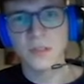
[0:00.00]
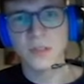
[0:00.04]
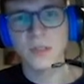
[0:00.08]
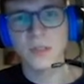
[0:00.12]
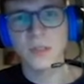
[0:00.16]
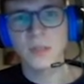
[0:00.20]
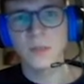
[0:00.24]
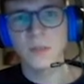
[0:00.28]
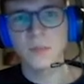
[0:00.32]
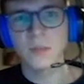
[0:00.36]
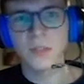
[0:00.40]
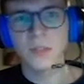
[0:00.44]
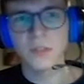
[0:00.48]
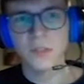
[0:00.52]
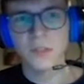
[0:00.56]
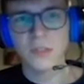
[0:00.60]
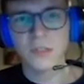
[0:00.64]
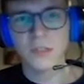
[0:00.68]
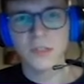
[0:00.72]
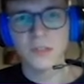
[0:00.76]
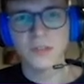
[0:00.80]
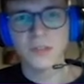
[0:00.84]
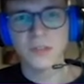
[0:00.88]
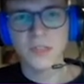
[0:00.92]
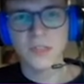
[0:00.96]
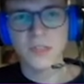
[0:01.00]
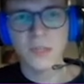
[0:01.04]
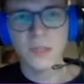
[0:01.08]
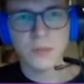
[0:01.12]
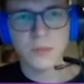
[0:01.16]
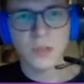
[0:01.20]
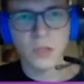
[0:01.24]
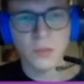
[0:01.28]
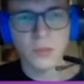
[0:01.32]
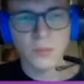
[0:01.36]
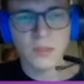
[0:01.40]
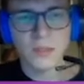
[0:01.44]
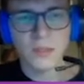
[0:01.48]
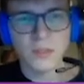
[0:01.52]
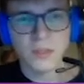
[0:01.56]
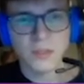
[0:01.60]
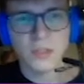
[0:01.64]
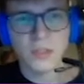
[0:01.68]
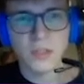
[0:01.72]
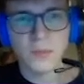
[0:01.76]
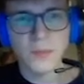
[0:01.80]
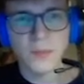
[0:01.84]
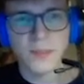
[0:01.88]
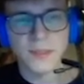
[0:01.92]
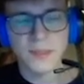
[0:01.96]
because you can set up Coal Mines,
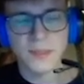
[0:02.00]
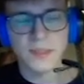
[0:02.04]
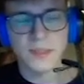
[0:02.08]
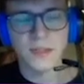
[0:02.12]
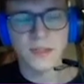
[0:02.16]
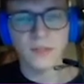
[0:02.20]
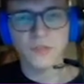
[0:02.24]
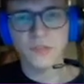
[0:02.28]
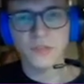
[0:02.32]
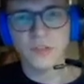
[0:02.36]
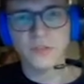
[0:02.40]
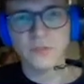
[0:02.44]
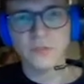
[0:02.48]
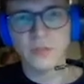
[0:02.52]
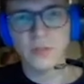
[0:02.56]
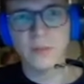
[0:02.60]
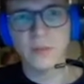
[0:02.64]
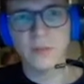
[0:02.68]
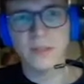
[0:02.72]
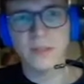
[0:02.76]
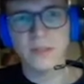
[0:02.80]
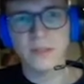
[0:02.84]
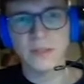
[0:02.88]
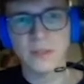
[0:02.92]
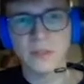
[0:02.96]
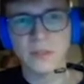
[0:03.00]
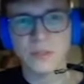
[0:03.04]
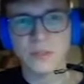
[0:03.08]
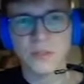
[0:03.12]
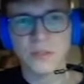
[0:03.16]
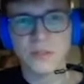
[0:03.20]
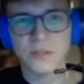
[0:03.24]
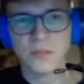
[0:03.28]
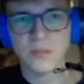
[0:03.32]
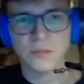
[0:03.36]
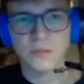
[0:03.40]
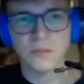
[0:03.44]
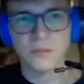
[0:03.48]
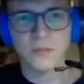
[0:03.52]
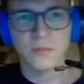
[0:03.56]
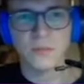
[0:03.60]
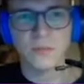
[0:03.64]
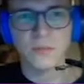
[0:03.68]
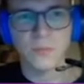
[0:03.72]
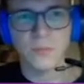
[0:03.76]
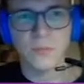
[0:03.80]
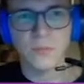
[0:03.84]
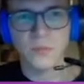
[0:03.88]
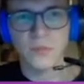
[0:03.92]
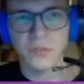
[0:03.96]
and then Trick Room, and then just
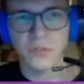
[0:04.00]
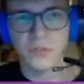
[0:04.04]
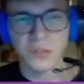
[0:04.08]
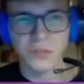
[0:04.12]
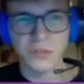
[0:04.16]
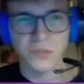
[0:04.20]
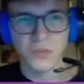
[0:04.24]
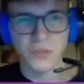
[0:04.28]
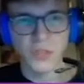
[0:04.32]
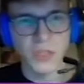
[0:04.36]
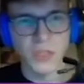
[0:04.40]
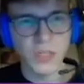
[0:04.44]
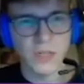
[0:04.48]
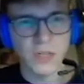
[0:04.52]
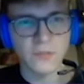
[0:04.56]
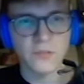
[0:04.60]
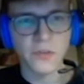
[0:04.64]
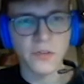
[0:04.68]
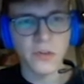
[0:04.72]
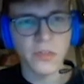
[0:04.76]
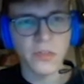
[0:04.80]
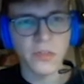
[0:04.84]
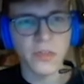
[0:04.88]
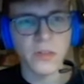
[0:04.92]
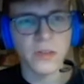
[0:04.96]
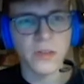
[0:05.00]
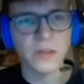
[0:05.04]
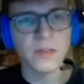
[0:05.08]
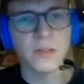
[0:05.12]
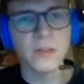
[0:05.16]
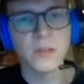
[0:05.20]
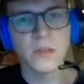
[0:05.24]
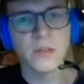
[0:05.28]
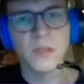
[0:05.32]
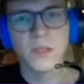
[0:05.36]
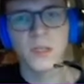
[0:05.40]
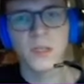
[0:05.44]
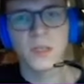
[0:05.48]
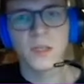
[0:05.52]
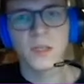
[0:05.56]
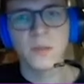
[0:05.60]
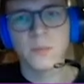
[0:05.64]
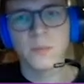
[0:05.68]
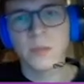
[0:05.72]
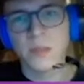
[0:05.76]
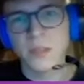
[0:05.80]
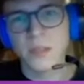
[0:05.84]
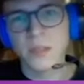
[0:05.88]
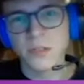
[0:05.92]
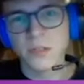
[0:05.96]
destroy everything
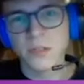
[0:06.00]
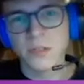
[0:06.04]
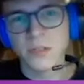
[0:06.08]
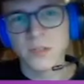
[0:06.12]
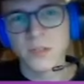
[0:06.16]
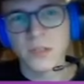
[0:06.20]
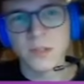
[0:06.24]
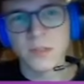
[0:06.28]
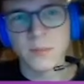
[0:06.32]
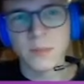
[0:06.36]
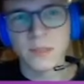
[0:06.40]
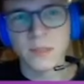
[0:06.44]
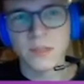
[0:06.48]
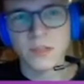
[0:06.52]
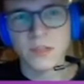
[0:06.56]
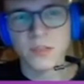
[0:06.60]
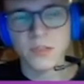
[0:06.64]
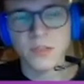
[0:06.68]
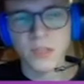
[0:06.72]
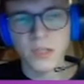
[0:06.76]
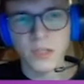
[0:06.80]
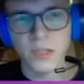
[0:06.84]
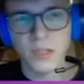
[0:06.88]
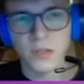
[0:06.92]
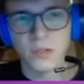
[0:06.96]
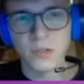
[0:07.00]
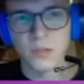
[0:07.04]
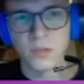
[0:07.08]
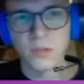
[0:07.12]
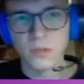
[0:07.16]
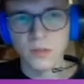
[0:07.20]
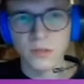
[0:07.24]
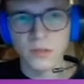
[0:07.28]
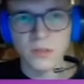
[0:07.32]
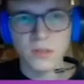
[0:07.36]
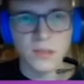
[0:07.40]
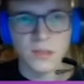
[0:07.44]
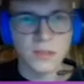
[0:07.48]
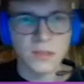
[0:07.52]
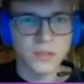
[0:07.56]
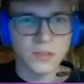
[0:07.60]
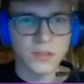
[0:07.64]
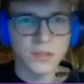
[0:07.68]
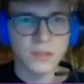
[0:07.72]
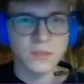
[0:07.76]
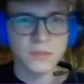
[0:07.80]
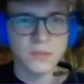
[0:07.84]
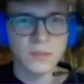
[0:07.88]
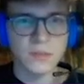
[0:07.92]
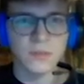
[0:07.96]
because you're gonna be slow,
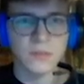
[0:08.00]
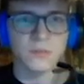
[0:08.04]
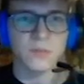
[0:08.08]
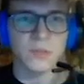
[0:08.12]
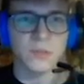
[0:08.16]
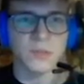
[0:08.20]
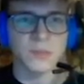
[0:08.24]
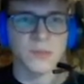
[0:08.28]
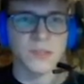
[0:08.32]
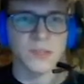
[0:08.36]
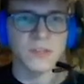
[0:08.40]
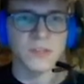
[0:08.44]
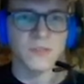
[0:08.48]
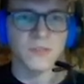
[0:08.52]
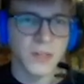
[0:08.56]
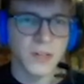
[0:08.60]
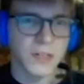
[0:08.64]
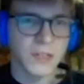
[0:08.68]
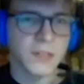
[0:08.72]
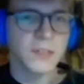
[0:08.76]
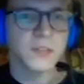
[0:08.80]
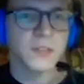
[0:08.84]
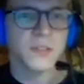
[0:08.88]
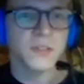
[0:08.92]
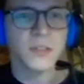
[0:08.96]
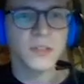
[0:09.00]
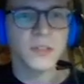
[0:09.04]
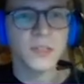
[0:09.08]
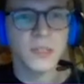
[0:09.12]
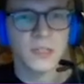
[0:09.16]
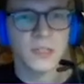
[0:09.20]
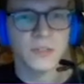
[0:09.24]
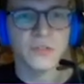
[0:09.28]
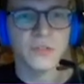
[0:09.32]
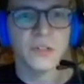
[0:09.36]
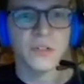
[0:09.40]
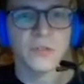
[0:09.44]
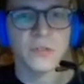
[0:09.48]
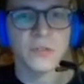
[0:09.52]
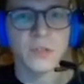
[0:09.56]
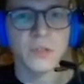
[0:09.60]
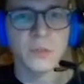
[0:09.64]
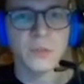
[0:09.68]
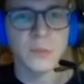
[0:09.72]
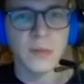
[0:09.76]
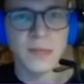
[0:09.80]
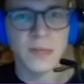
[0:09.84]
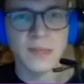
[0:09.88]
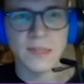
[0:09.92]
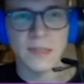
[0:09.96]
which means fast in Trick Room, and
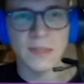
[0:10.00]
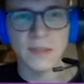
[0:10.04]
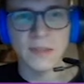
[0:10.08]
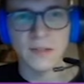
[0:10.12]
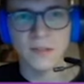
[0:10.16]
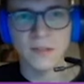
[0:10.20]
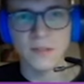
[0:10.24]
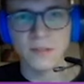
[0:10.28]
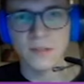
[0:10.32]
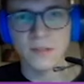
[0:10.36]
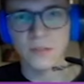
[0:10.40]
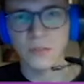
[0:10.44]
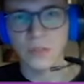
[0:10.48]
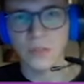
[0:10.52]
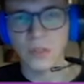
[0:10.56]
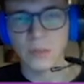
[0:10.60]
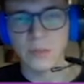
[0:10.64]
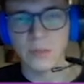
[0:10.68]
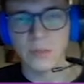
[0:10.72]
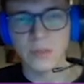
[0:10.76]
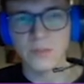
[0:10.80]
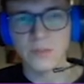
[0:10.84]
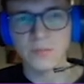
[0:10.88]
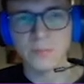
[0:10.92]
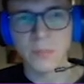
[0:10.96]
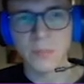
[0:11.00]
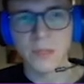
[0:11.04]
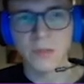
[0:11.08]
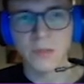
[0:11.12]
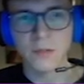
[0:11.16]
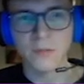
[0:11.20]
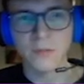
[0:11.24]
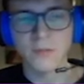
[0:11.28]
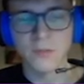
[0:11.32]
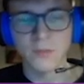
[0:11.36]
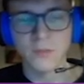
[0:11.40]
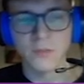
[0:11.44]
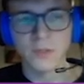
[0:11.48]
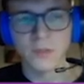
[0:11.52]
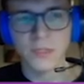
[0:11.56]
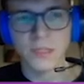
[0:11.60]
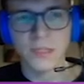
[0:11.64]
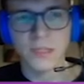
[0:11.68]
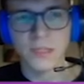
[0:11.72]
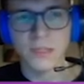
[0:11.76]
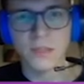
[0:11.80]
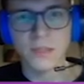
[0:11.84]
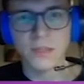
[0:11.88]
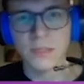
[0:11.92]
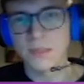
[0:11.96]
then you're gonna be powerful as hell
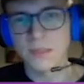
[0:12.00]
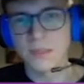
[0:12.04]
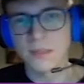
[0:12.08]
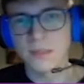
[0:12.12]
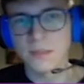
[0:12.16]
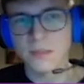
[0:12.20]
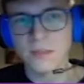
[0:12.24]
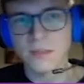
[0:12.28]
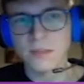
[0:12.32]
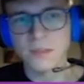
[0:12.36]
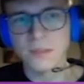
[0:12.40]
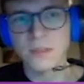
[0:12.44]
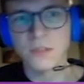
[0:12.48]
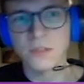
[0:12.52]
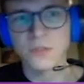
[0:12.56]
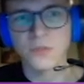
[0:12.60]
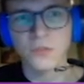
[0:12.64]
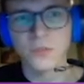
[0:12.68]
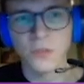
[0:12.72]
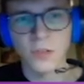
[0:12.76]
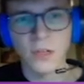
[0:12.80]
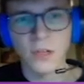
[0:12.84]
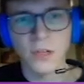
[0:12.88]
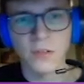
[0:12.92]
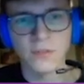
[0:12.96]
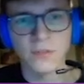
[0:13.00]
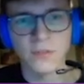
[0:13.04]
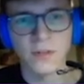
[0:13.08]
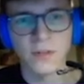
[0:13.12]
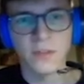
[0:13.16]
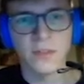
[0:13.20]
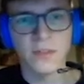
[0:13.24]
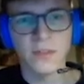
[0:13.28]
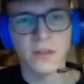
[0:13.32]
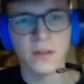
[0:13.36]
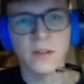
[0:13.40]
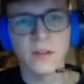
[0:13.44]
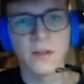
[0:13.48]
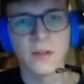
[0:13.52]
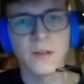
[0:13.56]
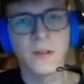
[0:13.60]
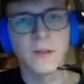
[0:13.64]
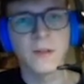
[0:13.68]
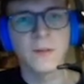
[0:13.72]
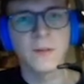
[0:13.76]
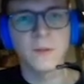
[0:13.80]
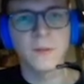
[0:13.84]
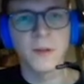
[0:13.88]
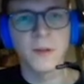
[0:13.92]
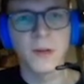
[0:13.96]
and destroy everything.
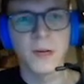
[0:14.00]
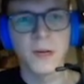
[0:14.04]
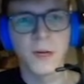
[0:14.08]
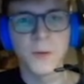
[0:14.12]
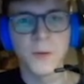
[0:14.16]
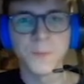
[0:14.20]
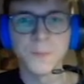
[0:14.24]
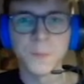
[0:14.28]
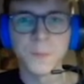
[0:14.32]
So